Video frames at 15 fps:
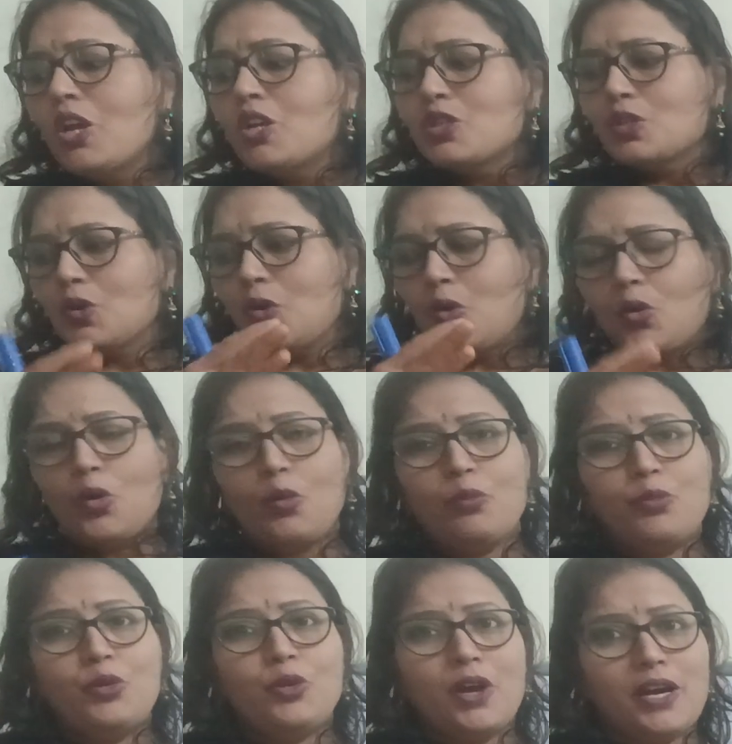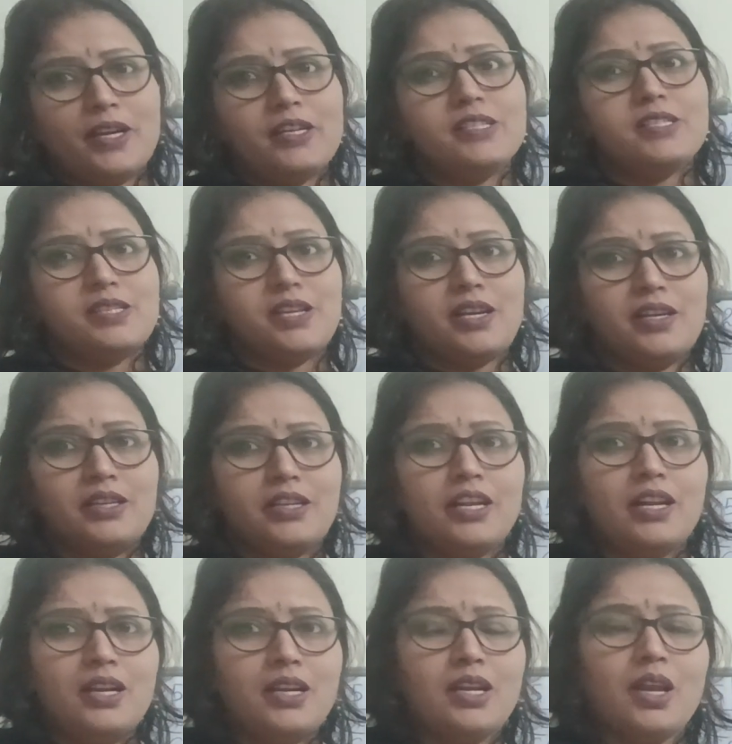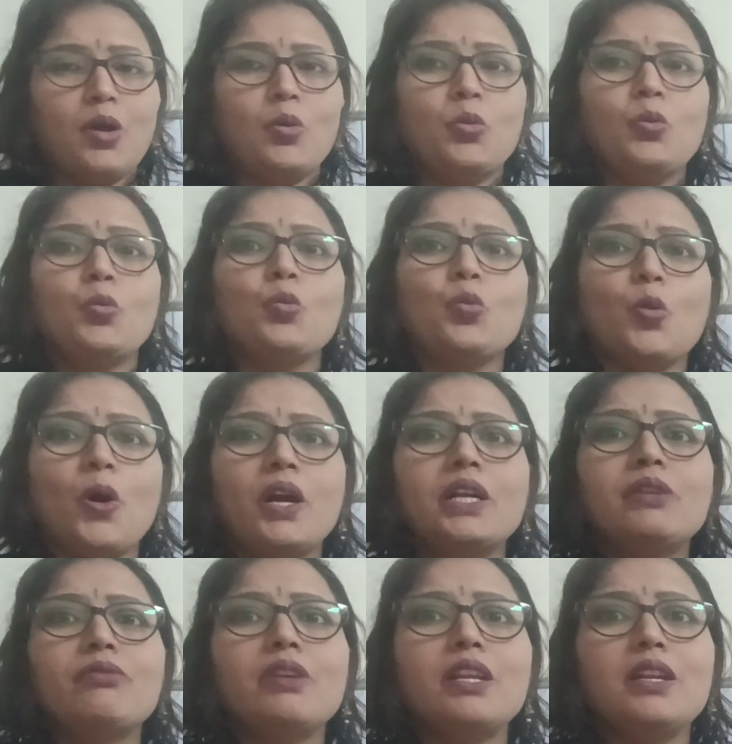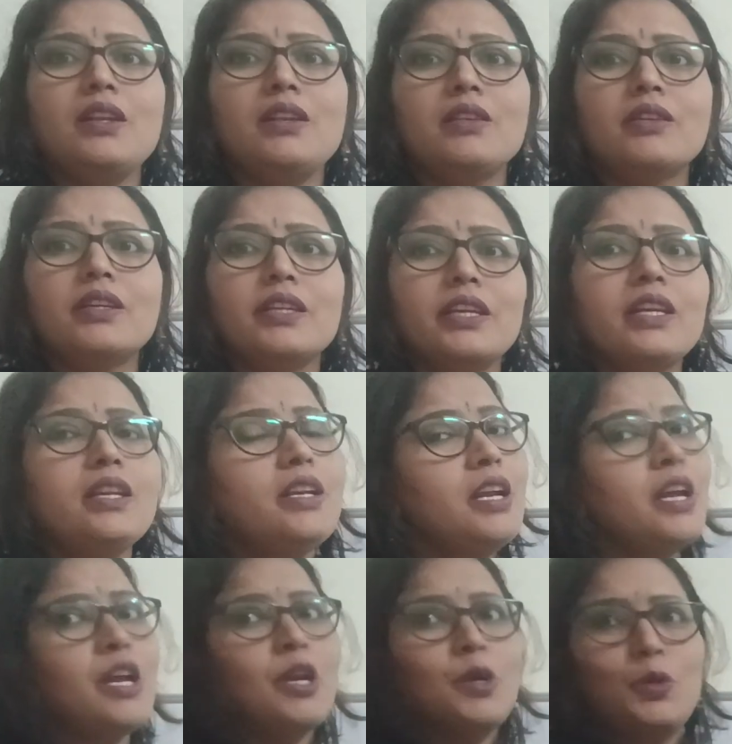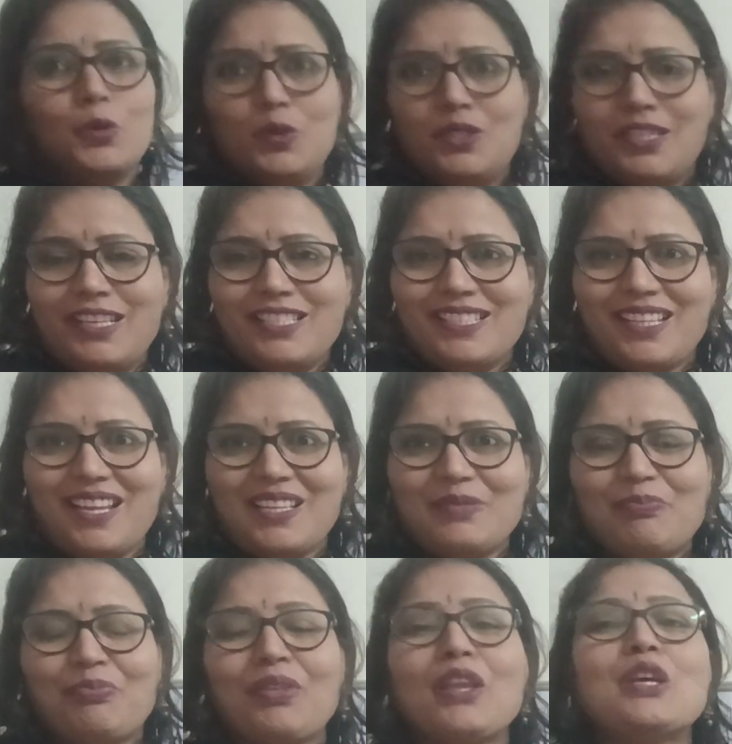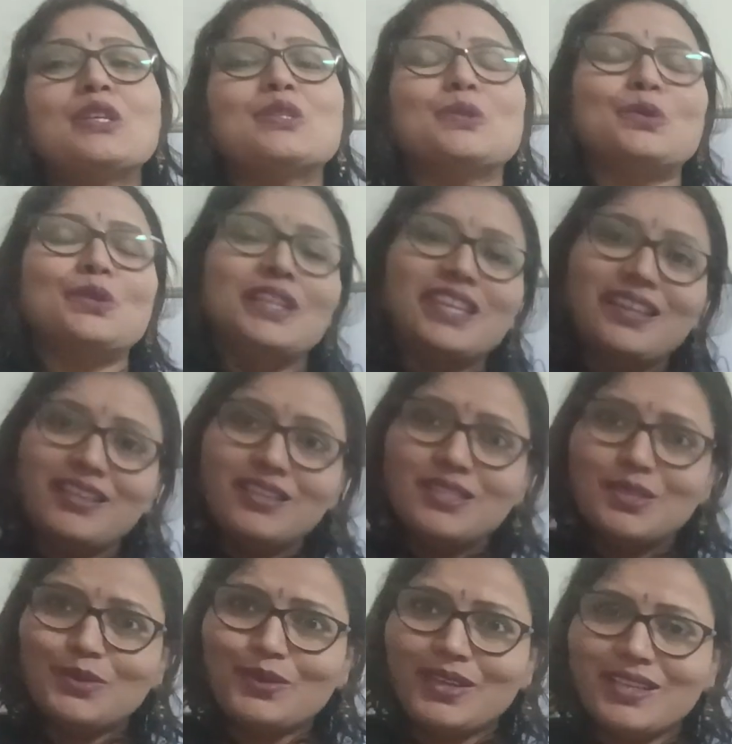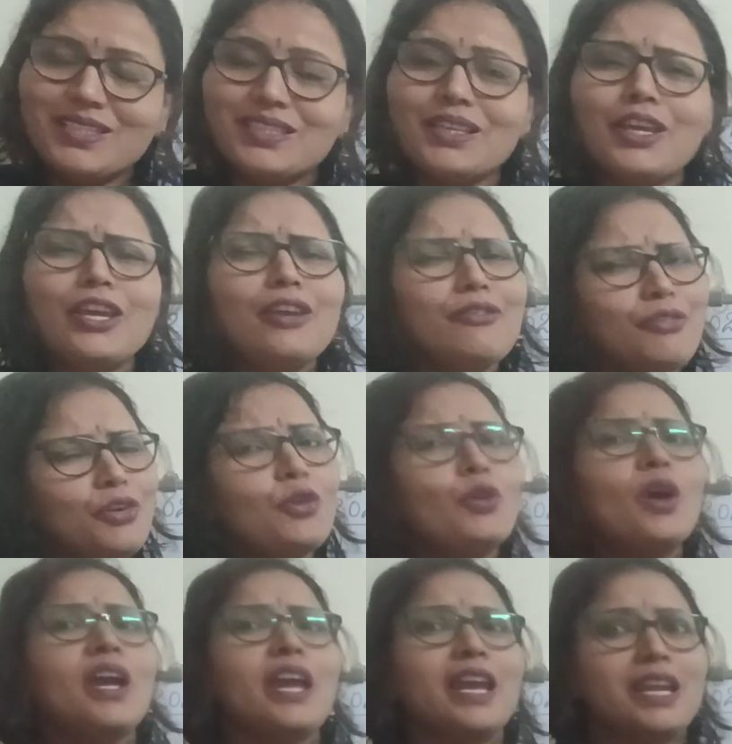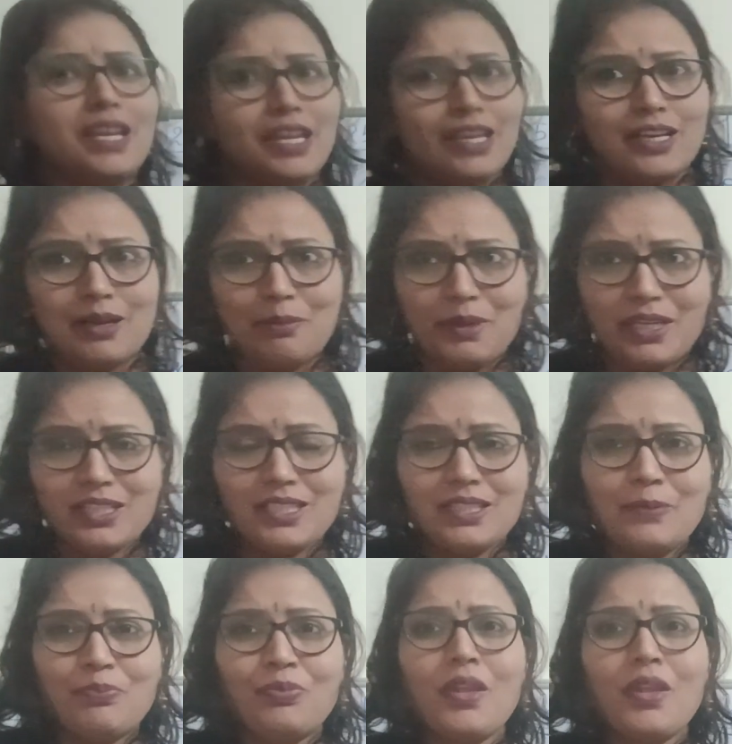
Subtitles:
So hope you understand till now what we learned in today's class. So dear students, if you have any comments,